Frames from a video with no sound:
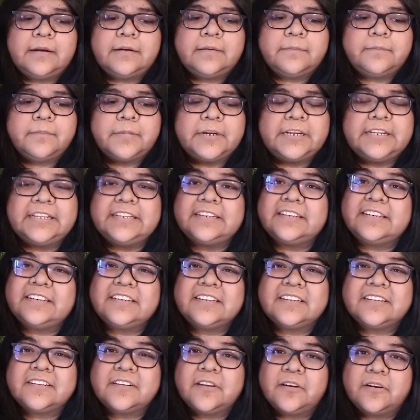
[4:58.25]
But
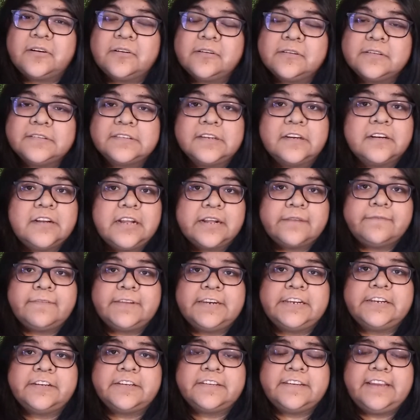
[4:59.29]
those are not
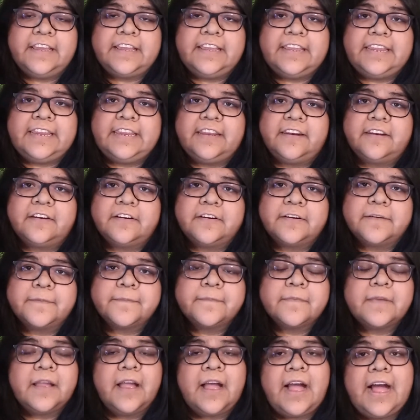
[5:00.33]
finished yet either.
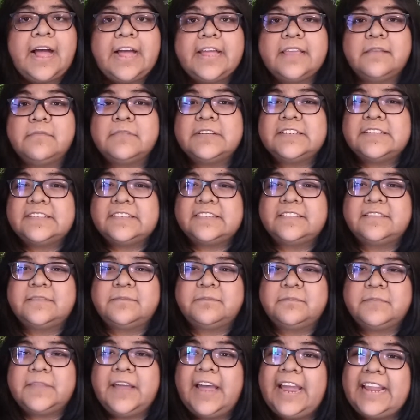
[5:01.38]
I
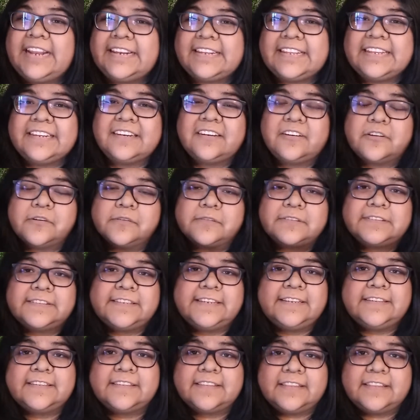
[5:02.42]
did those things